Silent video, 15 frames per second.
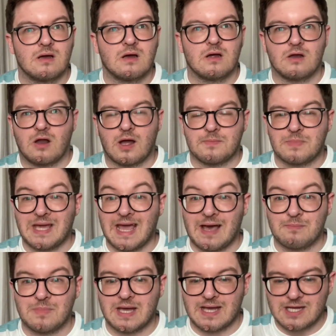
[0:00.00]
9
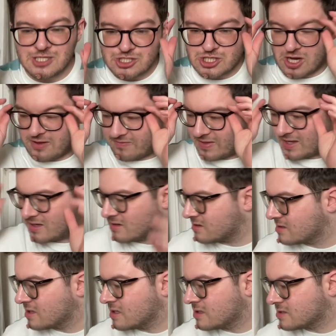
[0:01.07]
p.m. ish, I think.
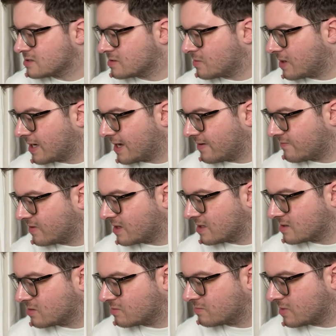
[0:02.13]
Do I have that
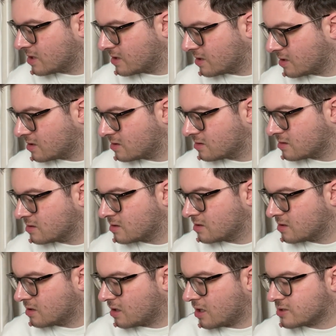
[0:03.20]
on my,
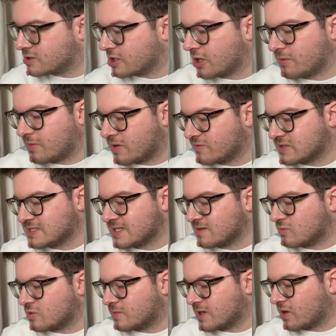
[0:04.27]
I don't know, my receipt
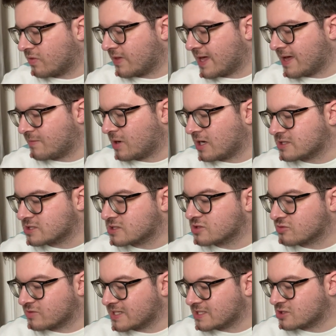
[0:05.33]
will be on there, but I just
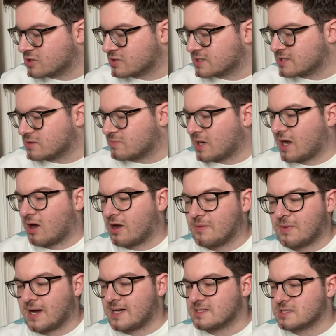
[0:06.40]
screenshotted on my
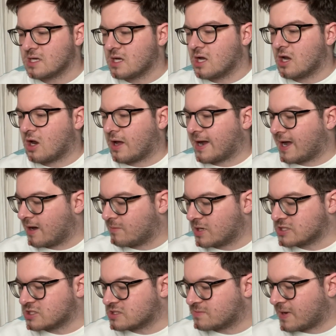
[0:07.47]
iPad like how much
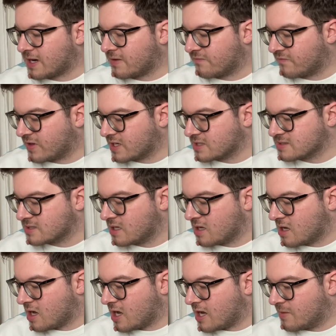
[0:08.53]
I spent and things.
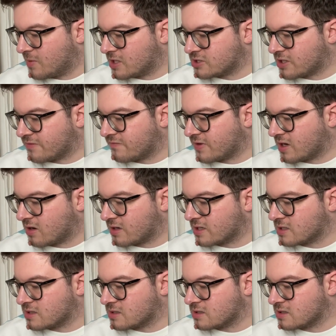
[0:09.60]
I don't think I
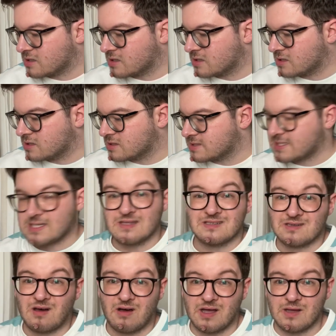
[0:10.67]
can see the
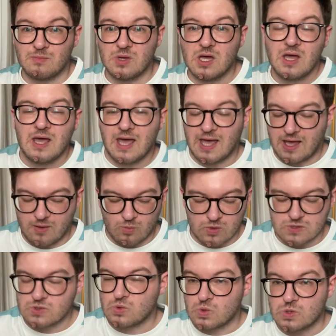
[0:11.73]
time it was
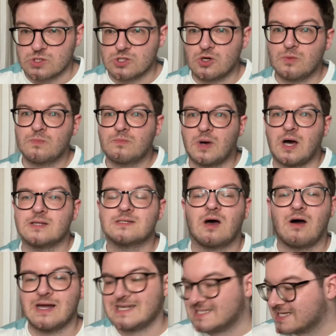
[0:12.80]
ordered on, but
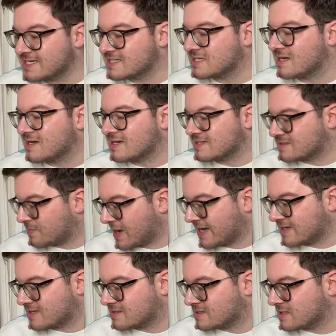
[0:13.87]
I did
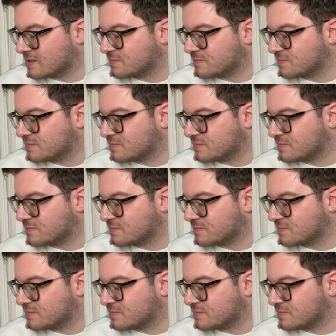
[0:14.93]
spend.